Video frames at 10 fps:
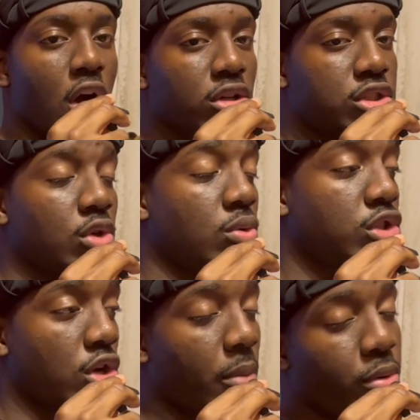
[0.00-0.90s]
Also,
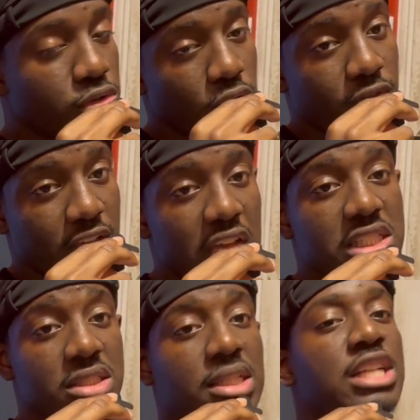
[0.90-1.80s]
turn on post notifications.